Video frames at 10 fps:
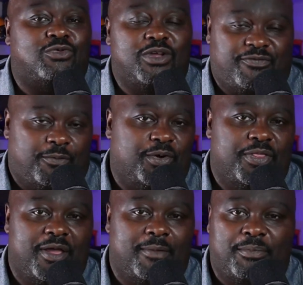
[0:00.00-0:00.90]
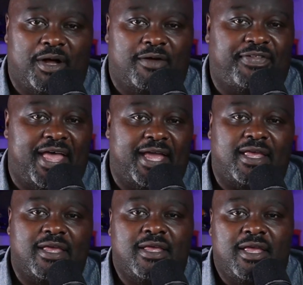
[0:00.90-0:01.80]
week for putting them above Tech
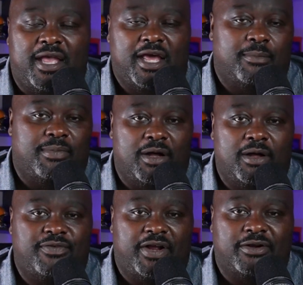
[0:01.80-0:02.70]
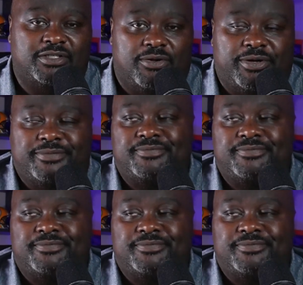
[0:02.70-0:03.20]
and above Arizona.